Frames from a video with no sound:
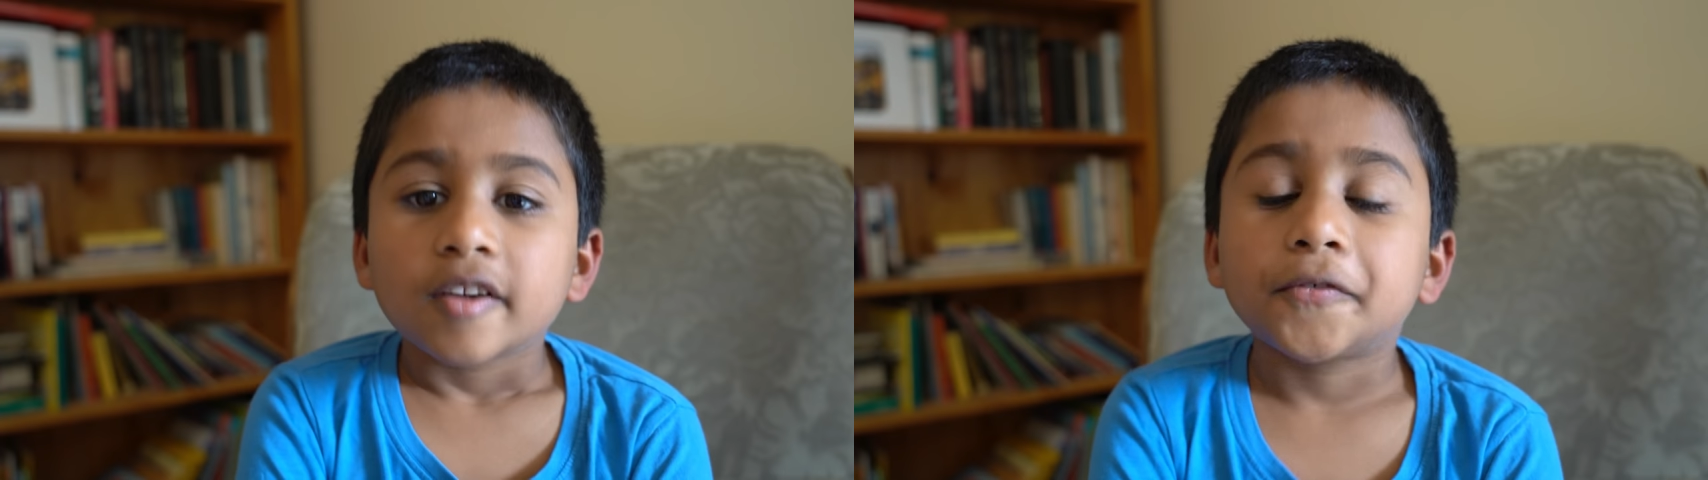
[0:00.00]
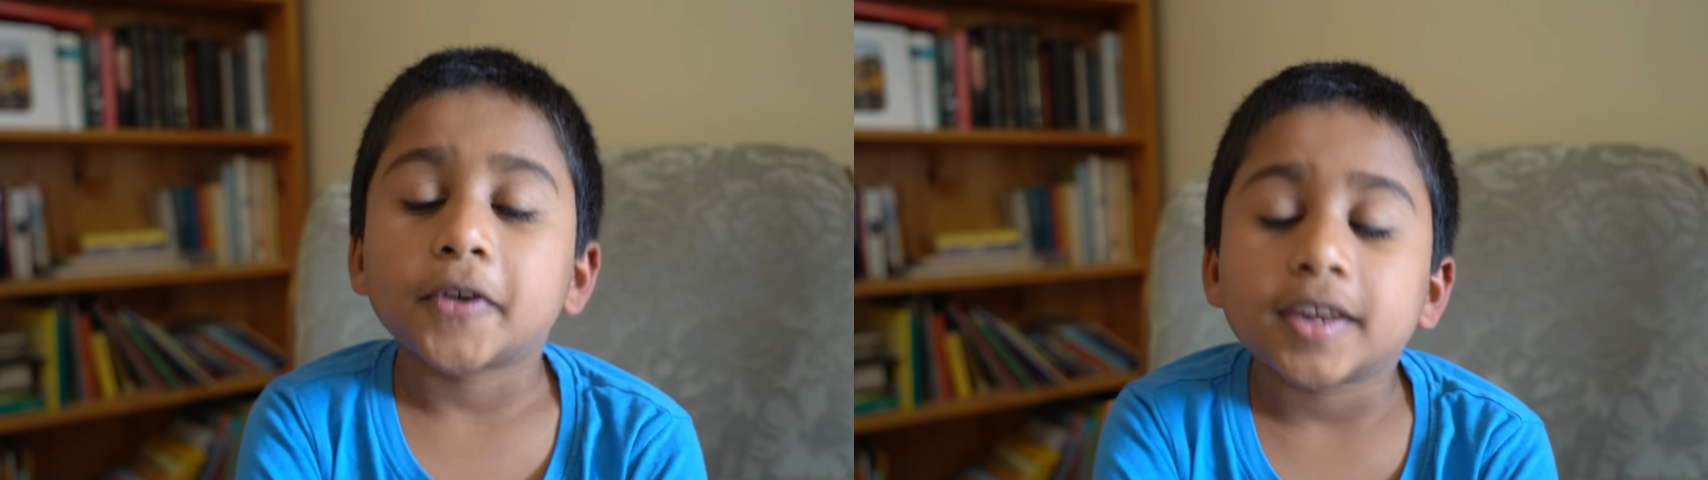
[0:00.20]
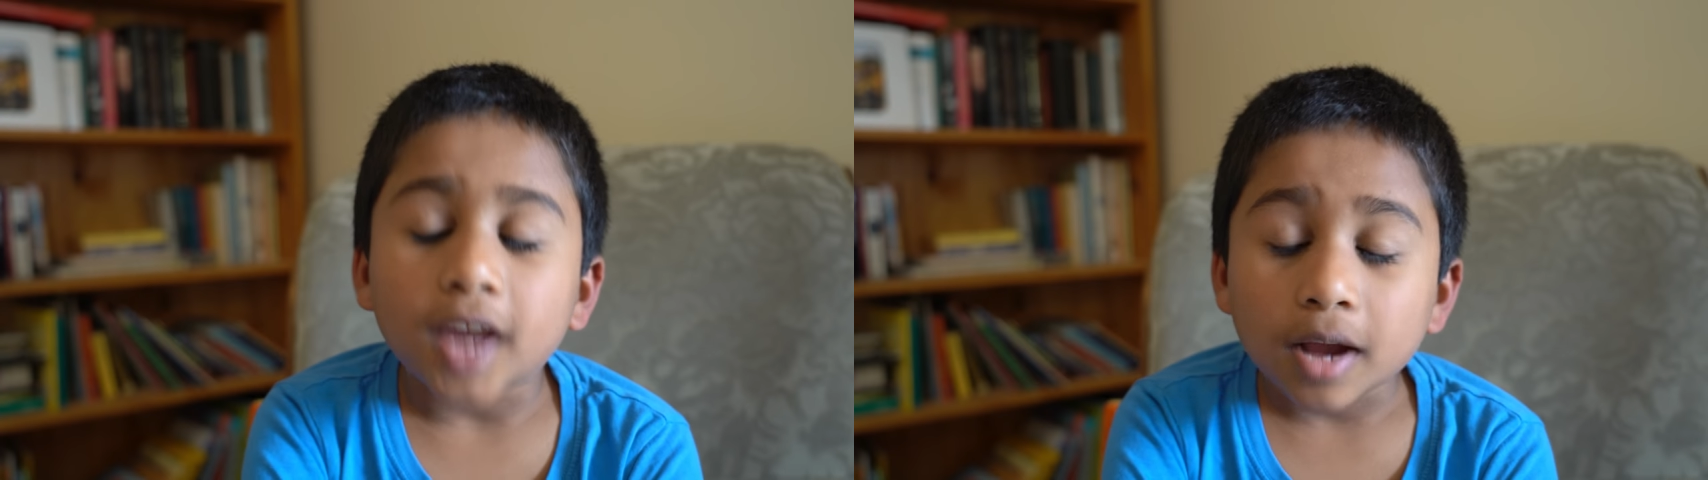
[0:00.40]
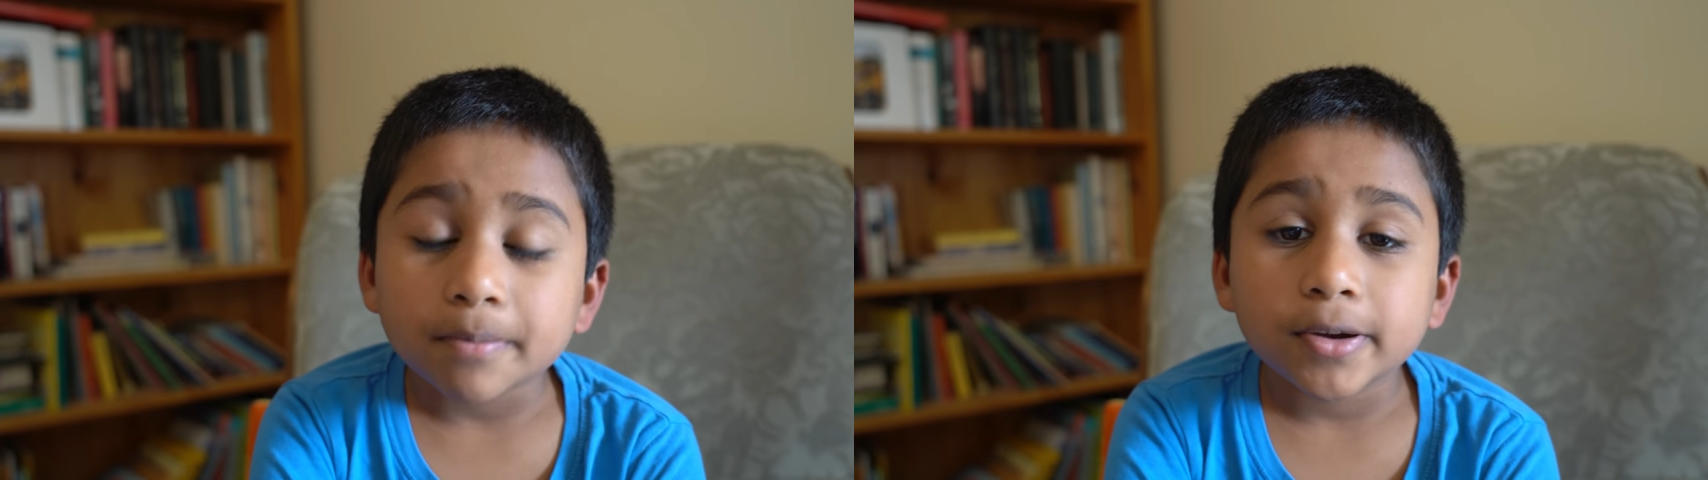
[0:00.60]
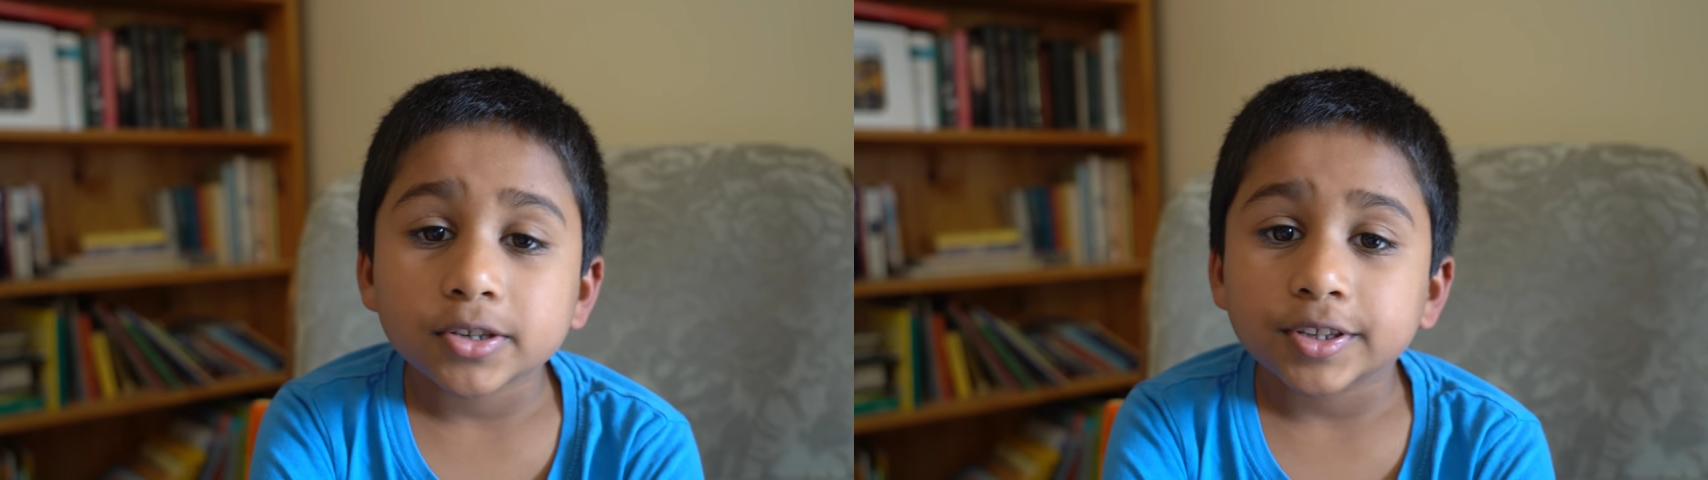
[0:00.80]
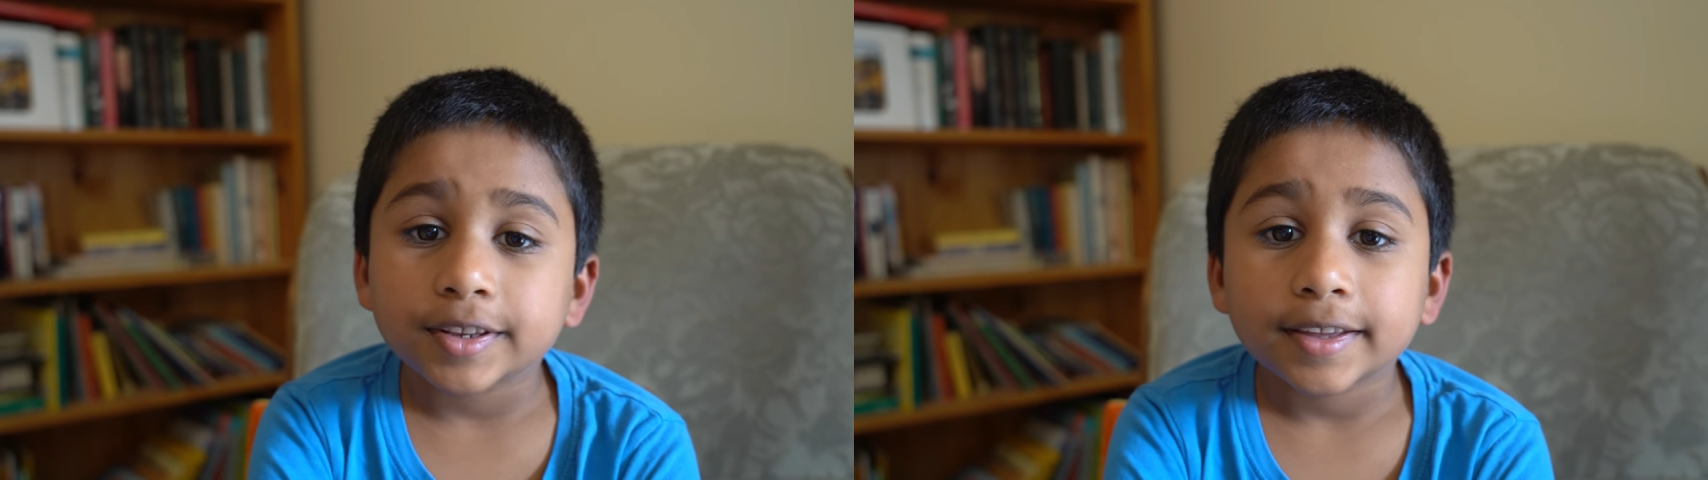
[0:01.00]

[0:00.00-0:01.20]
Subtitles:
For a young person,